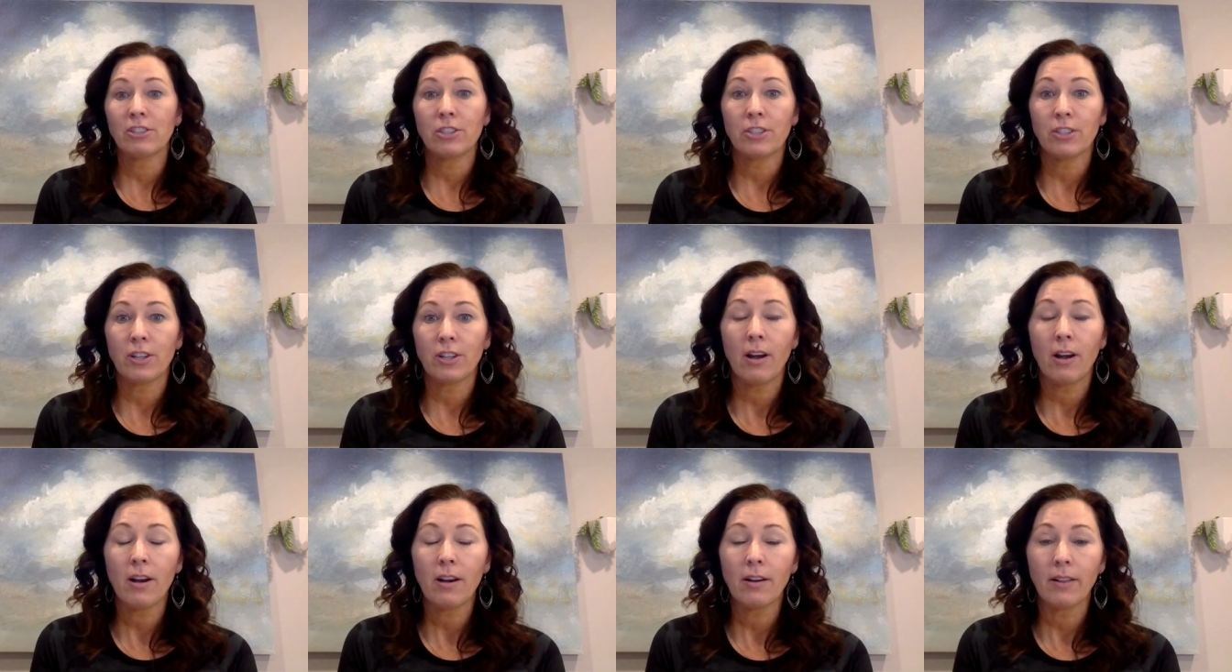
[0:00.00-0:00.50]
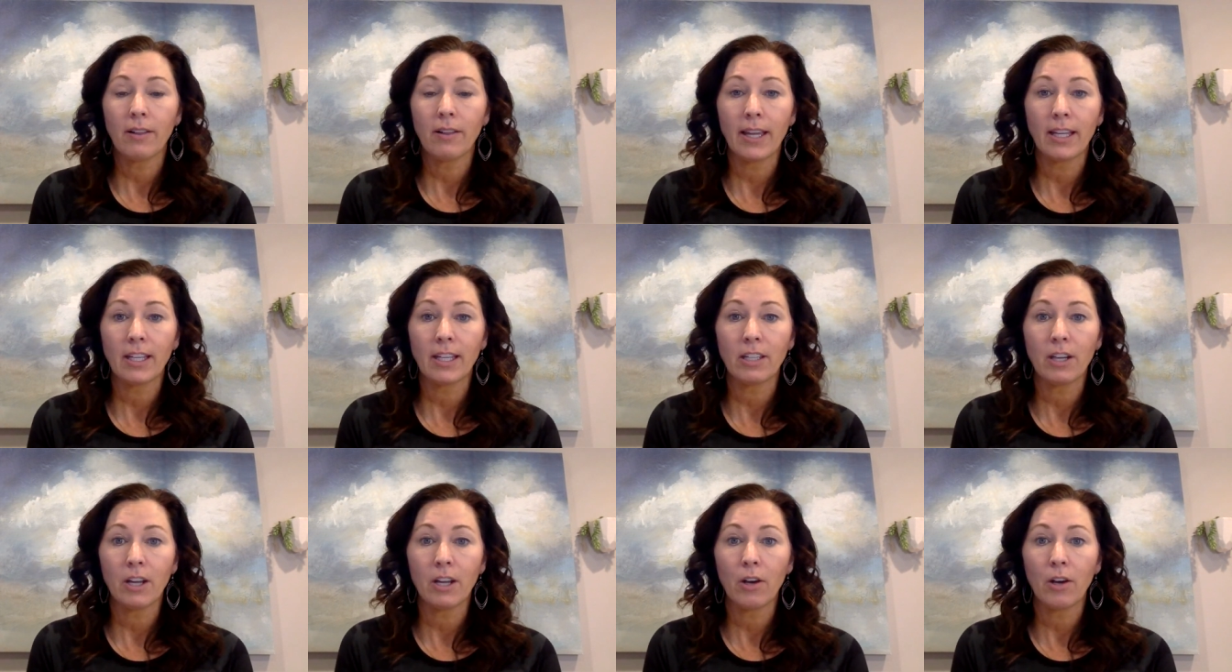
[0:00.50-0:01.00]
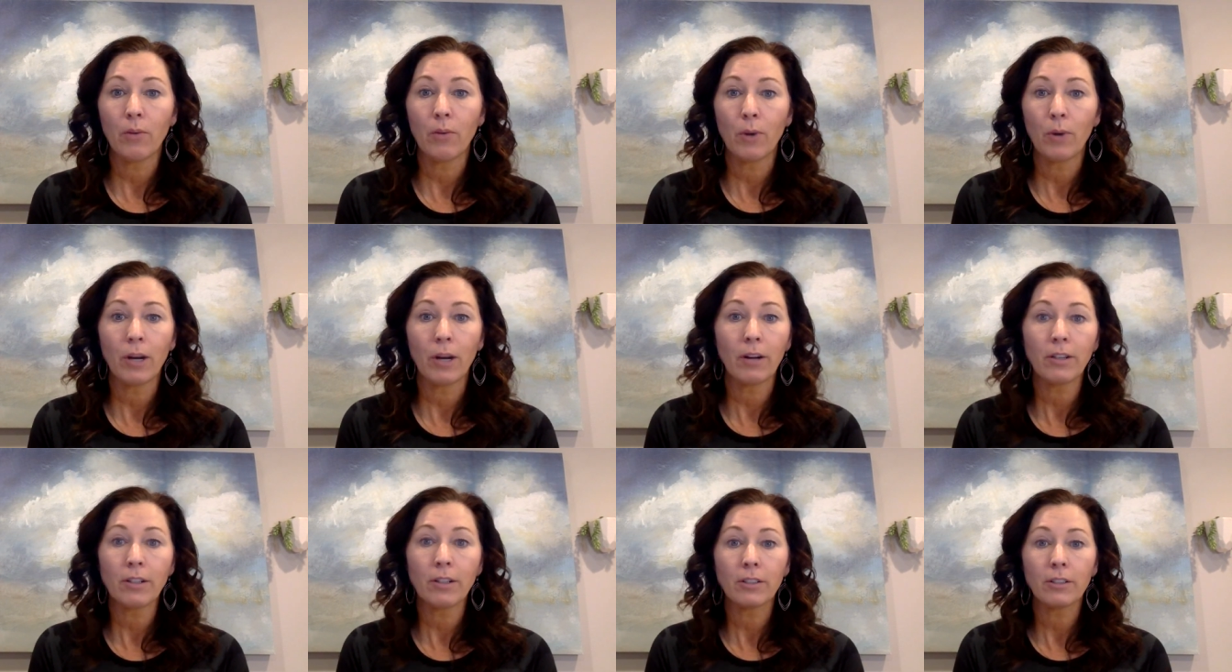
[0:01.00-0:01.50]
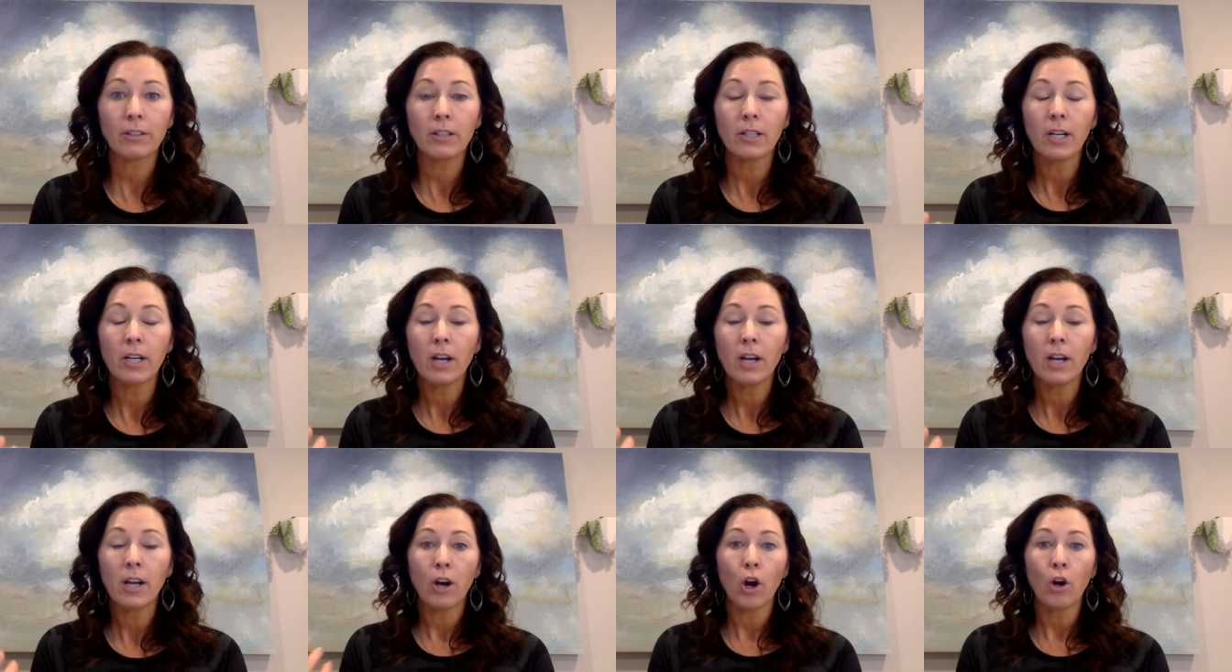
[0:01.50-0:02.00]
are. Like, what are your
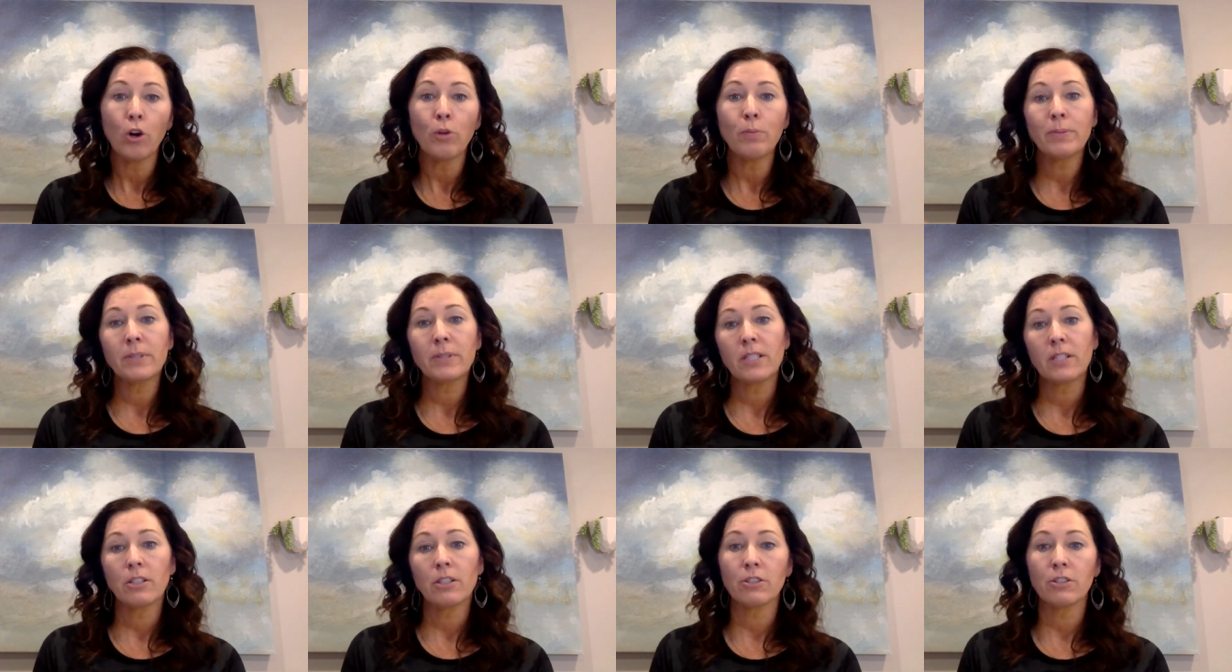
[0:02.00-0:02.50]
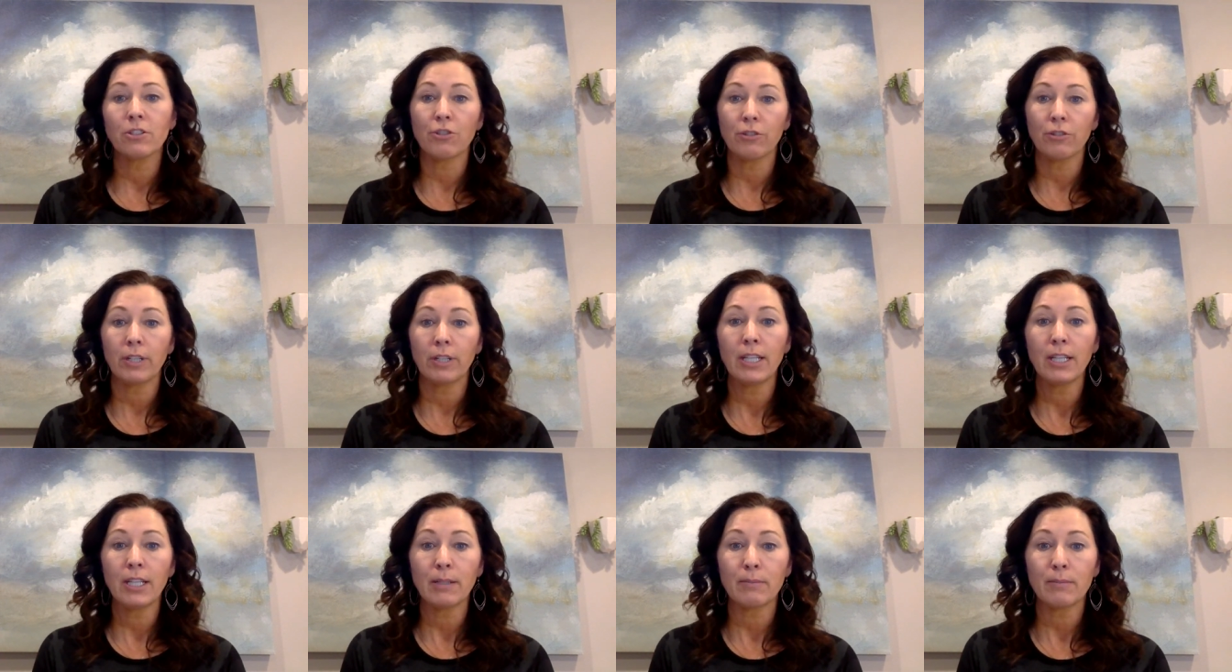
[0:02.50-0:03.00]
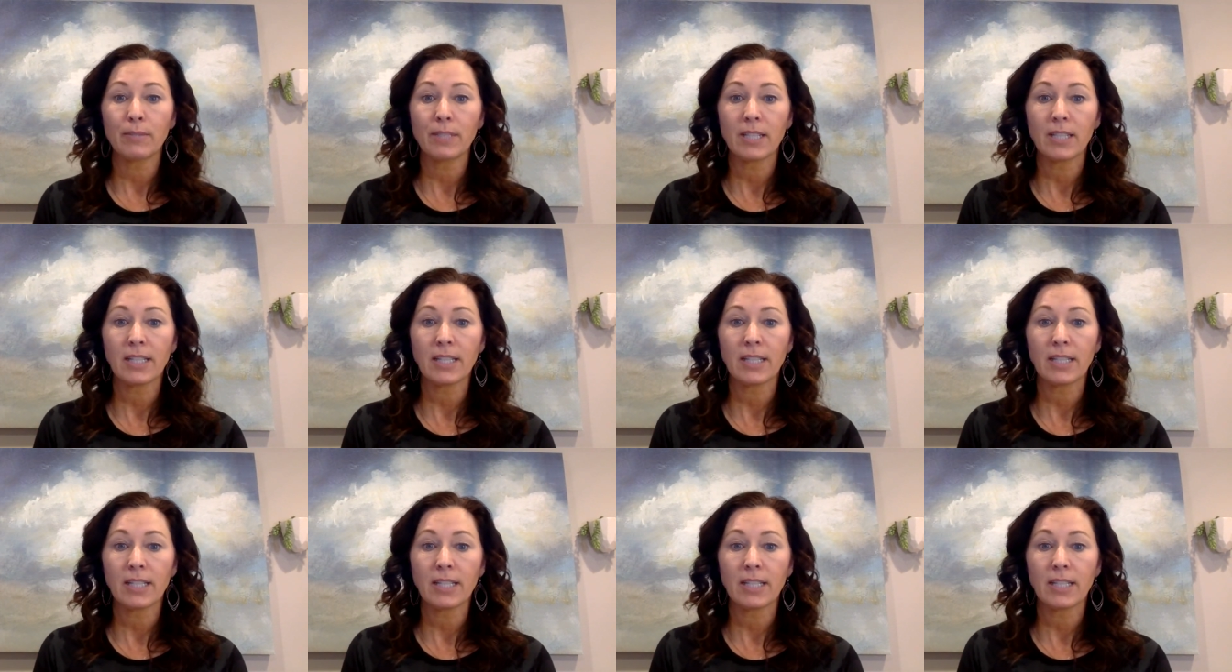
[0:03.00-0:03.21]
hopes and your dreams?